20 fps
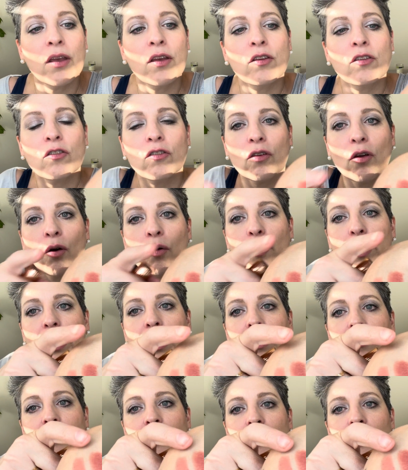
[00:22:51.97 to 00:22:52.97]
So we
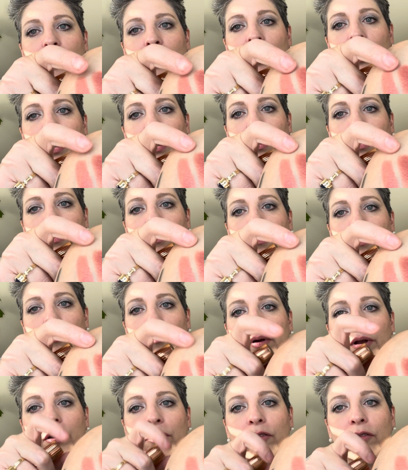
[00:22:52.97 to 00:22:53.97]
have Chanel
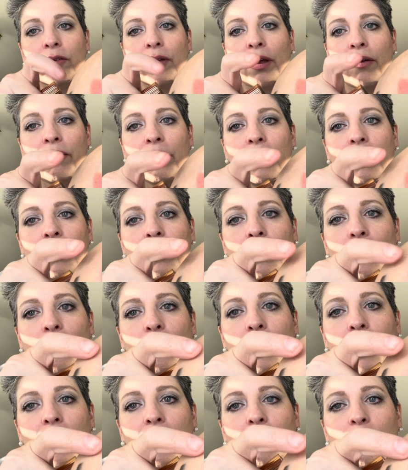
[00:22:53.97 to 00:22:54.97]
107,
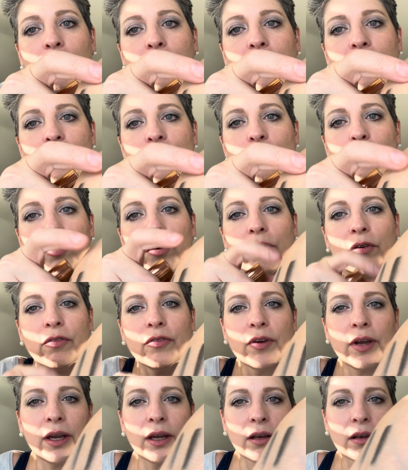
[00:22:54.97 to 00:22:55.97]
we have Bitch
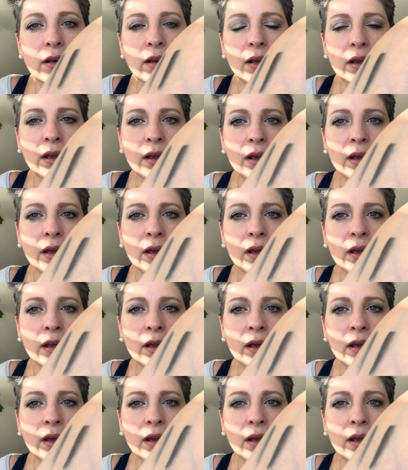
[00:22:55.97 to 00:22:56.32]
Perfect,